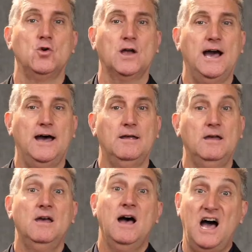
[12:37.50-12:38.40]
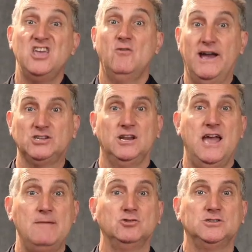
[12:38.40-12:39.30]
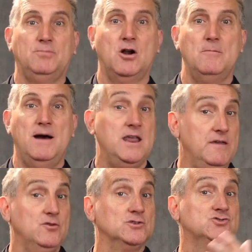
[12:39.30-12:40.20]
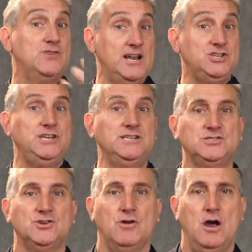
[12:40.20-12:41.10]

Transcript: scorecard. Are you actually able to borrow money? If your strategy is to